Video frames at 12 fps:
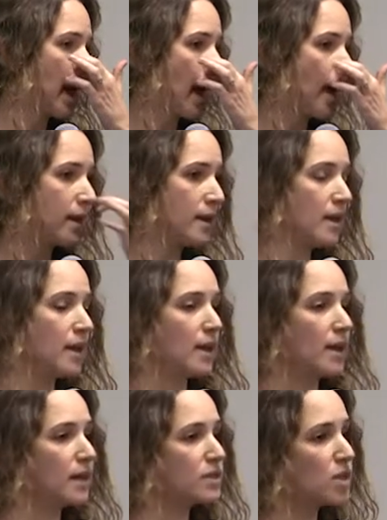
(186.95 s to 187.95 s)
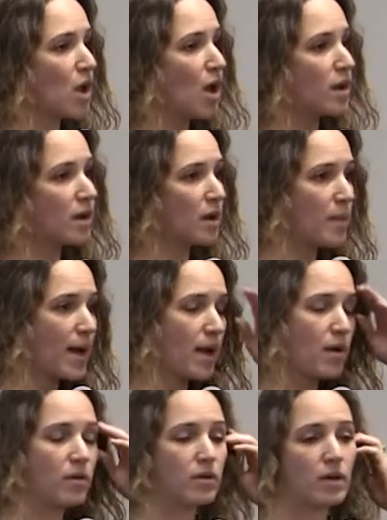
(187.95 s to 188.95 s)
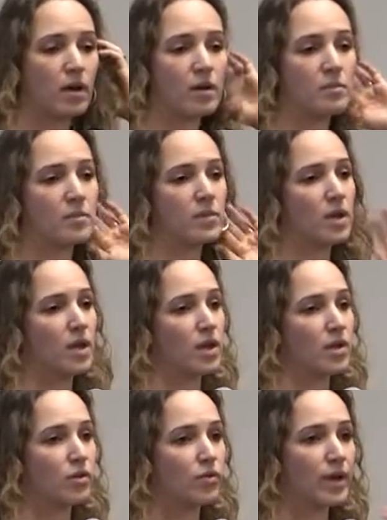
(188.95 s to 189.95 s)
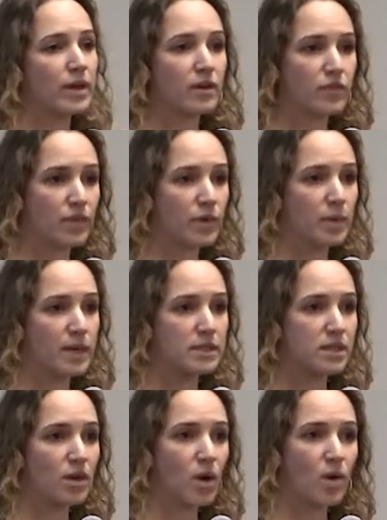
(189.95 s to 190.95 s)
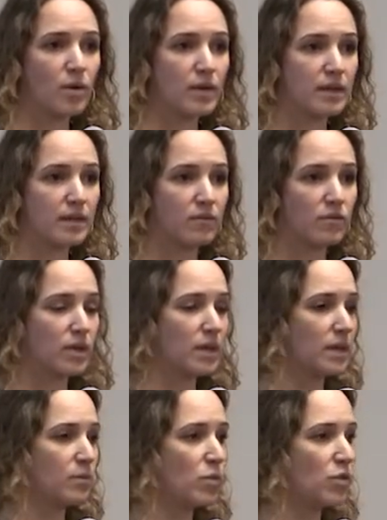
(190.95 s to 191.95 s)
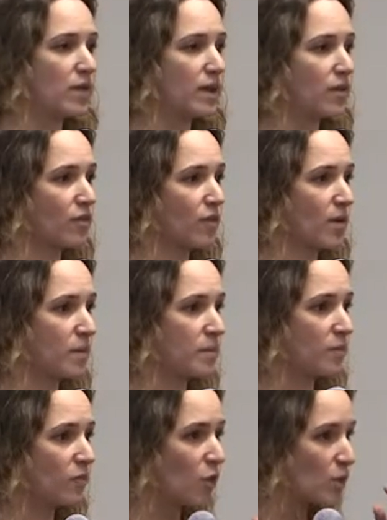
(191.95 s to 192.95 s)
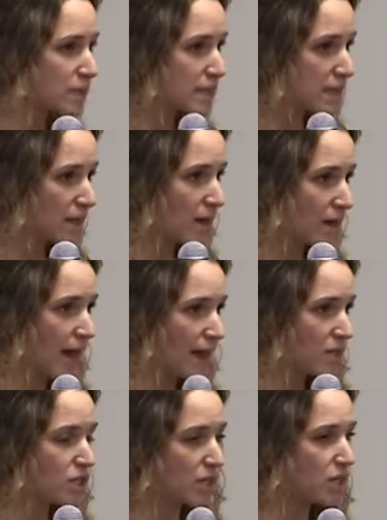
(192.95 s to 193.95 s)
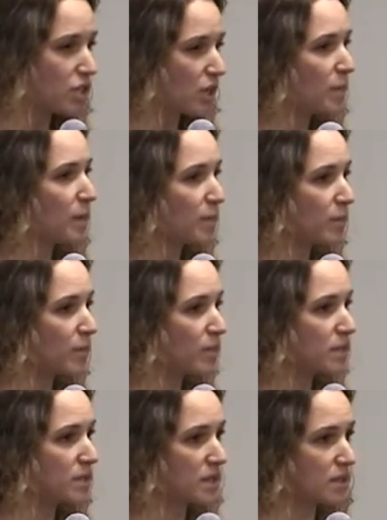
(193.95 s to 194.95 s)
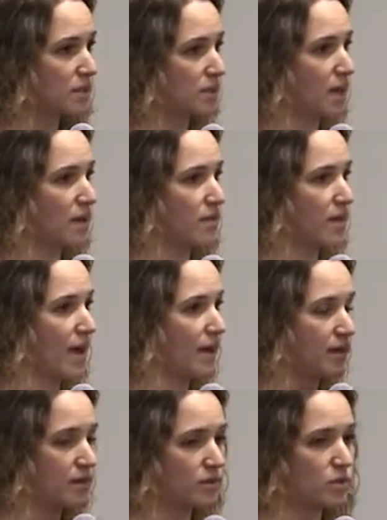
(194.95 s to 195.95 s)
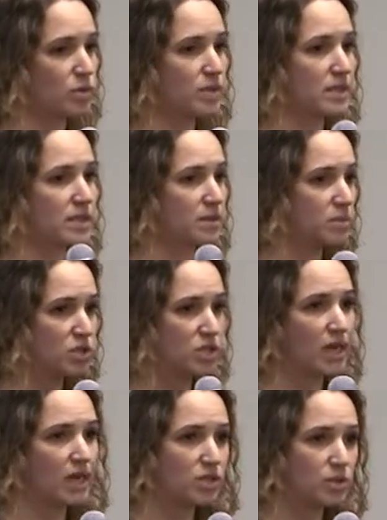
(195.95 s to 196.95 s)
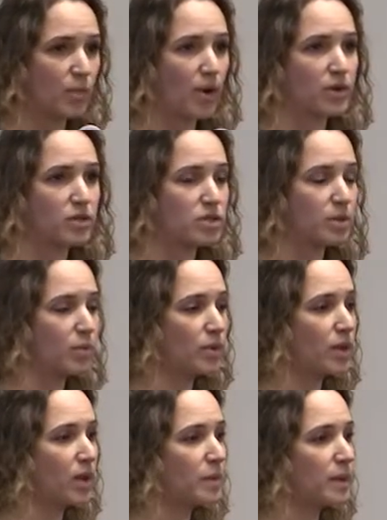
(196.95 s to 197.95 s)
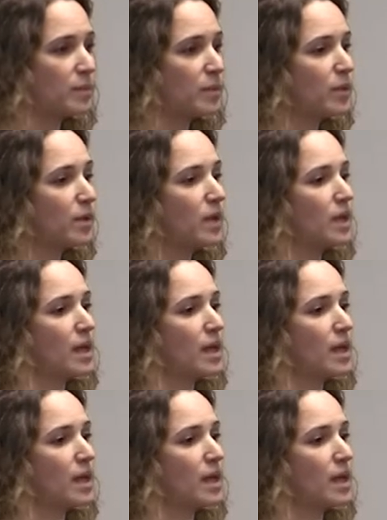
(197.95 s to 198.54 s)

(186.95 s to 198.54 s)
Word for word: had a talk about um, grit a few weeks ago and really moving from focusing on how to change young people to kind of how to do systems change in partnership with young people.